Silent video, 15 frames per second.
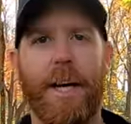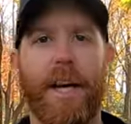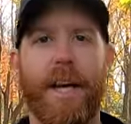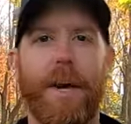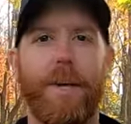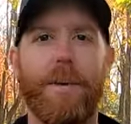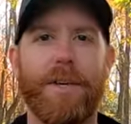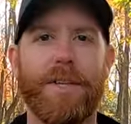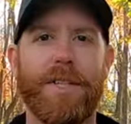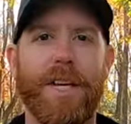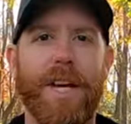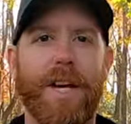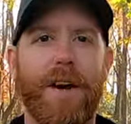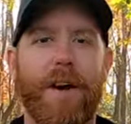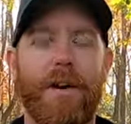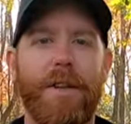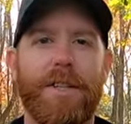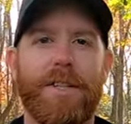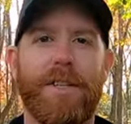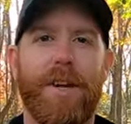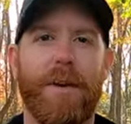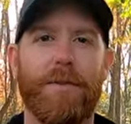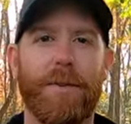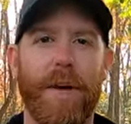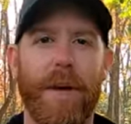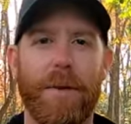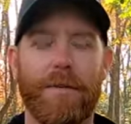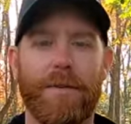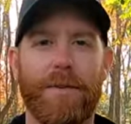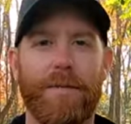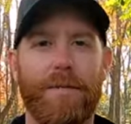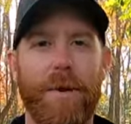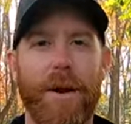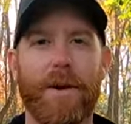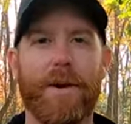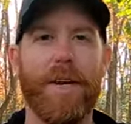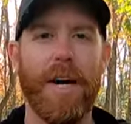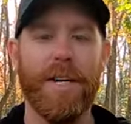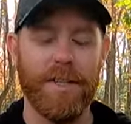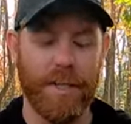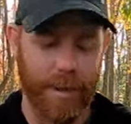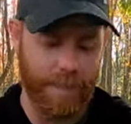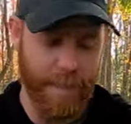And I will say all this stuff comes very nicely